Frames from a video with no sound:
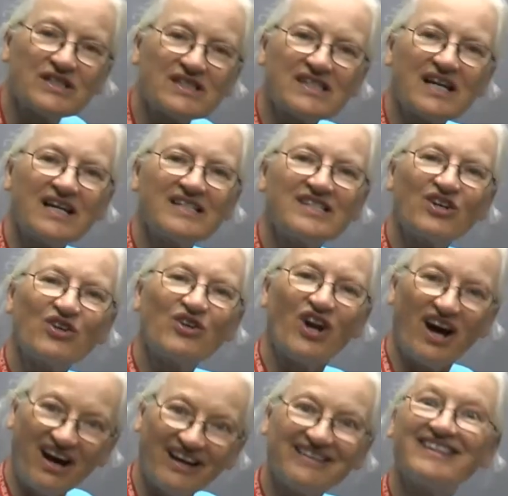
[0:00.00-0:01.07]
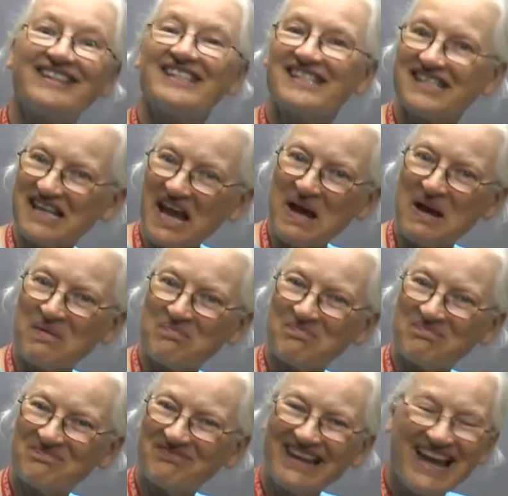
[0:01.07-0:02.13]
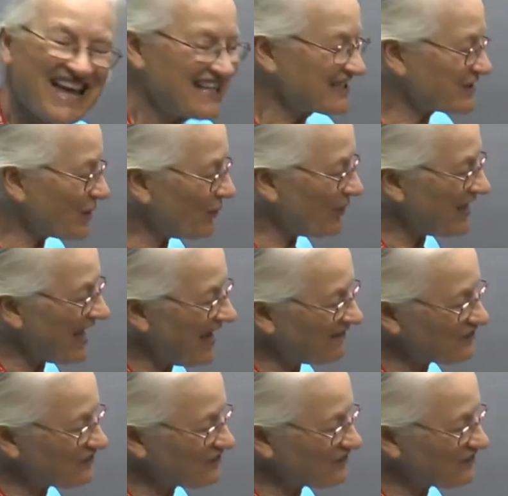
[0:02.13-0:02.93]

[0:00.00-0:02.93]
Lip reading: sides. They're not the same. So we have